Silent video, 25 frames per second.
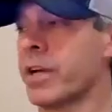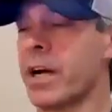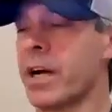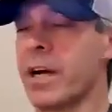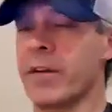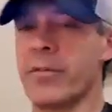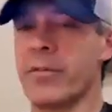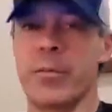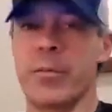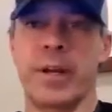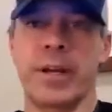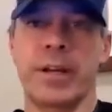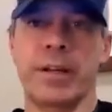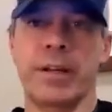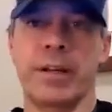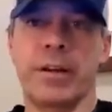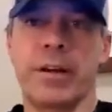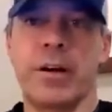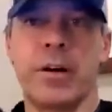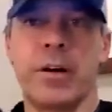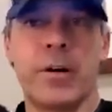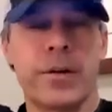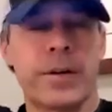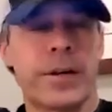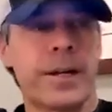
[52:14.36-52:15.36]
government,
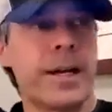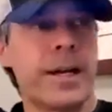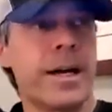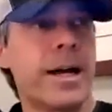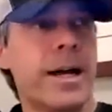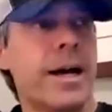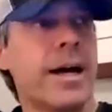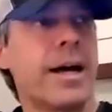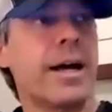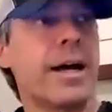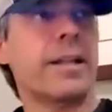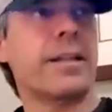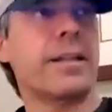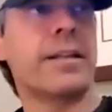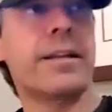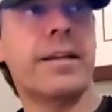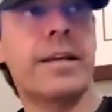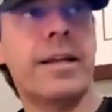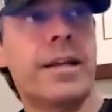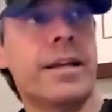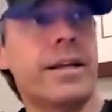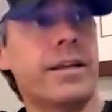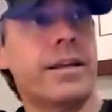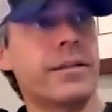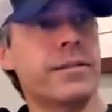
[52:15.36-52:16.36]
y'all.
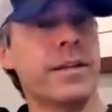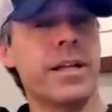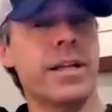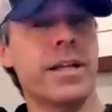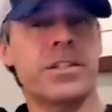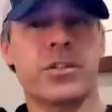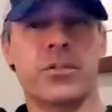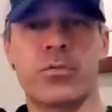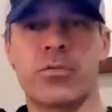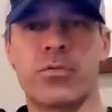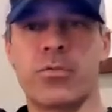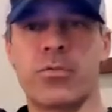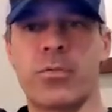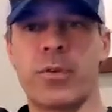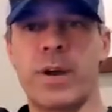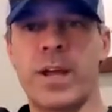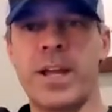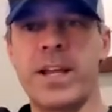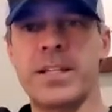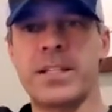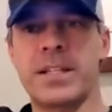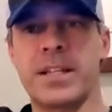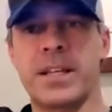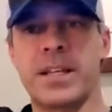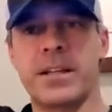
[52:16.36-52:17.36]
Golly, that's
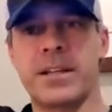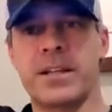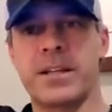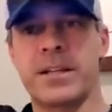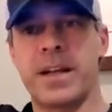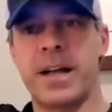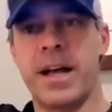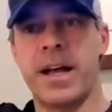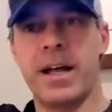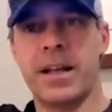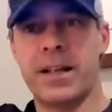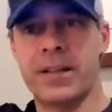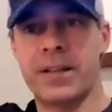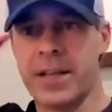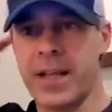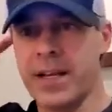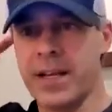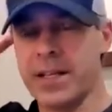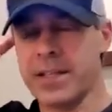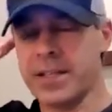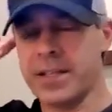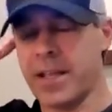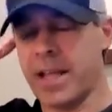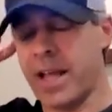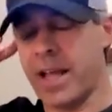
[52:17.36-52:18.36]
crazy. That
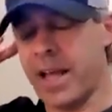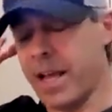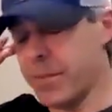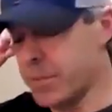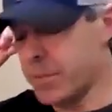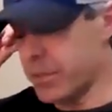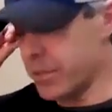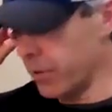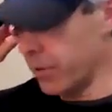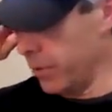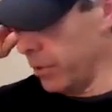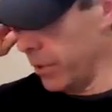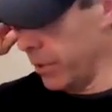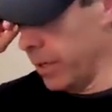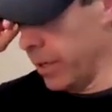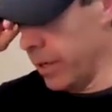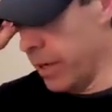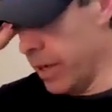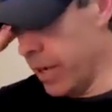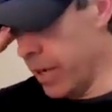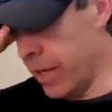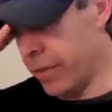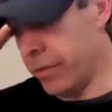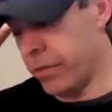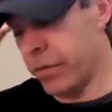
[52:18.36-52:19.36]
is absolutely
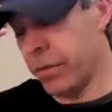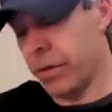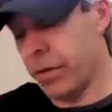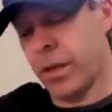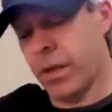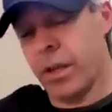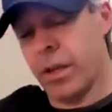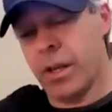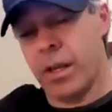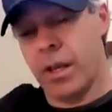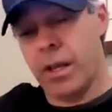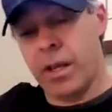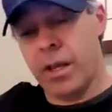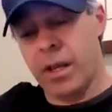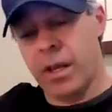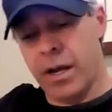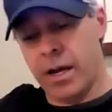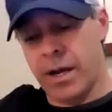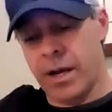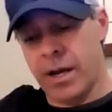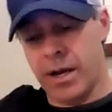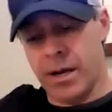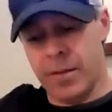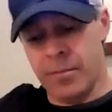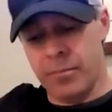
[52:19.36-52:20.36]
nuts.
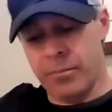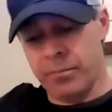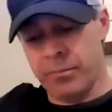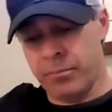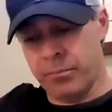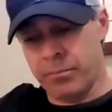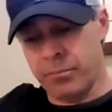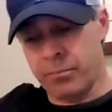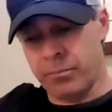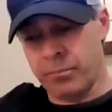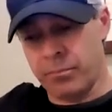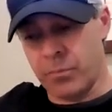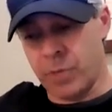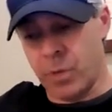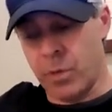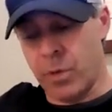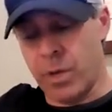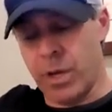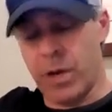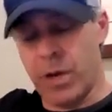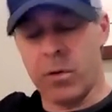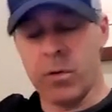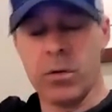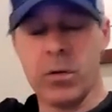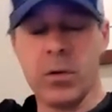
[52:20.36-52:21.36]

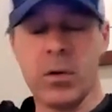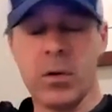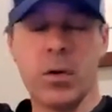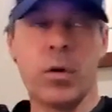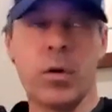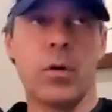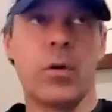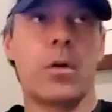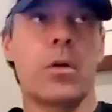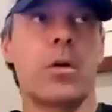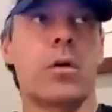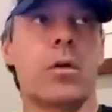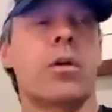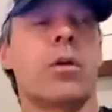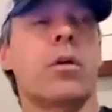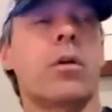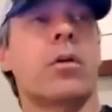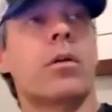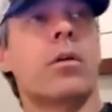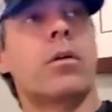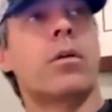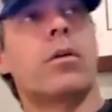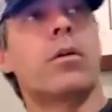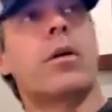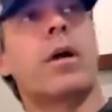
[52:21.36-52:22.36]
Well,
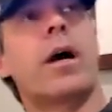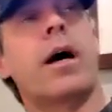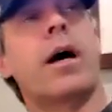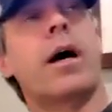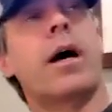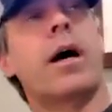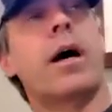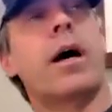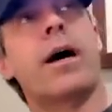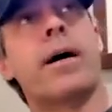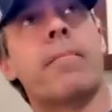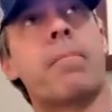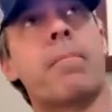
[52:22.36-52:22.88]
well,